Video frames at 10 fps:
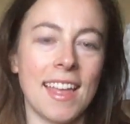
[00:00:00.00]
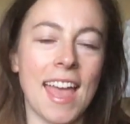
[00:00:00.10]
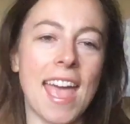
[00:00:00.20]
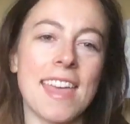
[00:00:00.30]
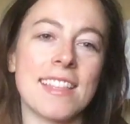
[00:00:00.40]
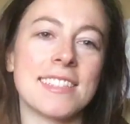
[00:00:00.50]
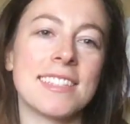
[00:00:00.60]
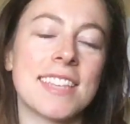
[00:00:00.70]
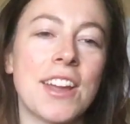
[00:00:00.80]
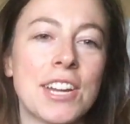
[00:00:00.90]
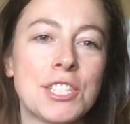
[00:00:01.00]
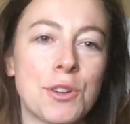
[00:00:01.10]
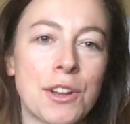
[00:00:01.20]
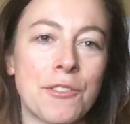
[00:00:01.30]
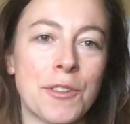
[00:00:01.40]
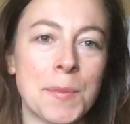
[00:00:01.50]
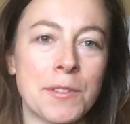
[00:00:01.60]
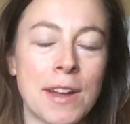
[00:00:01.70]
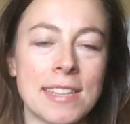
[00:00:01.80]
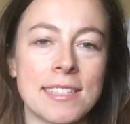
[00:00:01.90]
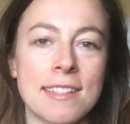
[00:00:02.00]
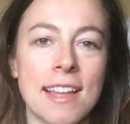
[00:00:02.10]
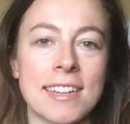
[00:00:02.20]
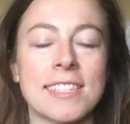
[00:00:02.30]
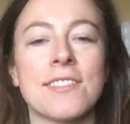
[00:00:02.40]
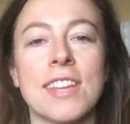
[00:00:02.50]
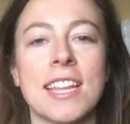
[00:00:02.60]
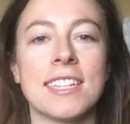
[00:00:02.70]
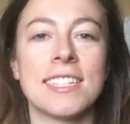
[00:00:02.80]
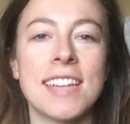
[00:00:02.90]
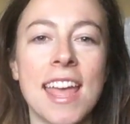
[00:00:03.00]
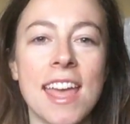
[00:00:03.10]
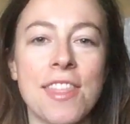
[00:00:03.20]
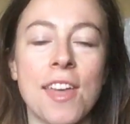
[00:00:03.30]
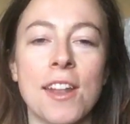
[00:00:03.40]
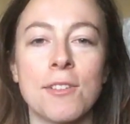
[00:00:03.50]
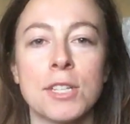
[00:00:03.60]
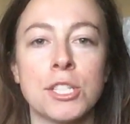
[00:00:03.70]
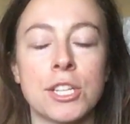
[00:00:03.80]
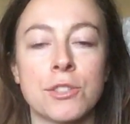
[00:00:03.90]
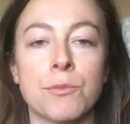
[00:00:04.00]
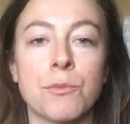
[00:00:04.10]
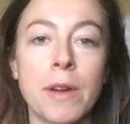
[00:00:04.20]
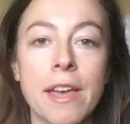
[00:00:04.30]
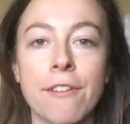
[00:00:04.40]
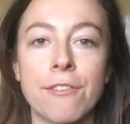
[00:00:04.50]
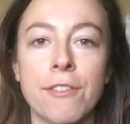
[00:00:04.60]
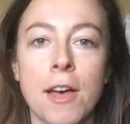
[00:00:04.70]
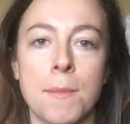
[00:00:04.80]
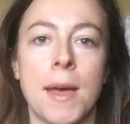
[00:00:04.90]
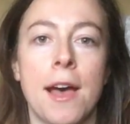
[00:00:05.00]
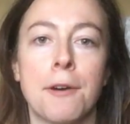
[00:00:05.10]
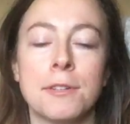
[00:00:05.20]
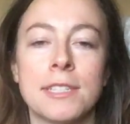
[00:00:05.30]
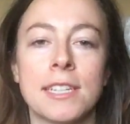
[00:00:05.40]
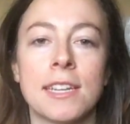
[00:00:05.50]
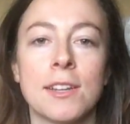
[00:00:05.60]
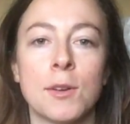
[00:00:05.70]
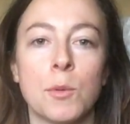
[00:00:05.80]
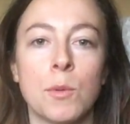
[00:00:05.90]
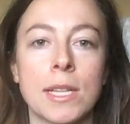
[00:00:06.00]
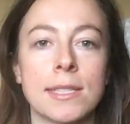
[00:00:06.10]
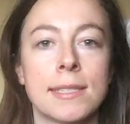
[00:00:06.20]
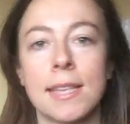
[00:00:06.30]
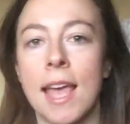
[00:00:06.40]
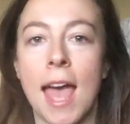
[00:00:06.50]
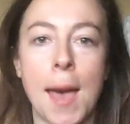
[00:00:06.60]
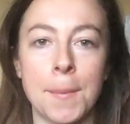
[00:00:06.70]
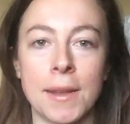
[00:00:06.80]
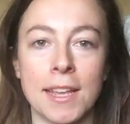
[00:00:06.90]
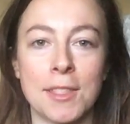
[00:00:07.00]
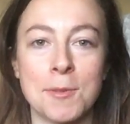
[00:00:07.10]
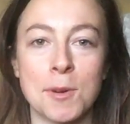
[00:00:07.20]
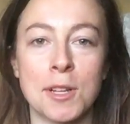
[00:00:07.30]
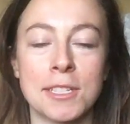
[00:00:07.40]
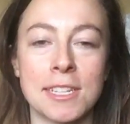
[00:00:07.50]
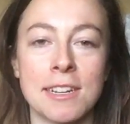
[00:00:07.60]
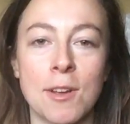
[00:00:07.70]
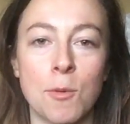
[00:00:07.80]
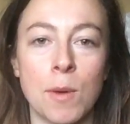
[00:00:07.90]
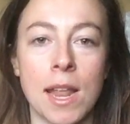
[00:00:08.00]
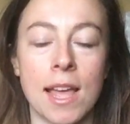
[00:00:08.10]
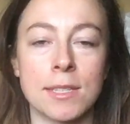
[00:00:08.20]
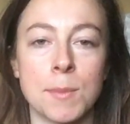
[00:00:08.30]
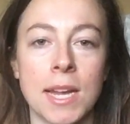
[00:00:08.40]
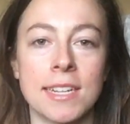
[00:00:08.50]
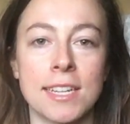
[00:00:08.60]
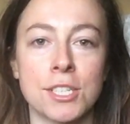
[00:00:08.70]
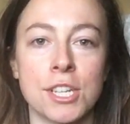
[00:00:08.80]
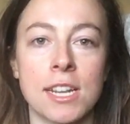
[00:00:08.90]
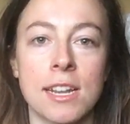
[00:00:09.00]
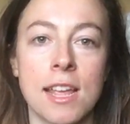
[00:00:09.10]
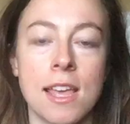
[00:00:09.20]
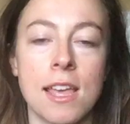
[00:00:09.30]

Hey, this is Carrie Jordan from the Rise Collective, and today I thought I would just riff about what's happening in the world and what has my attention.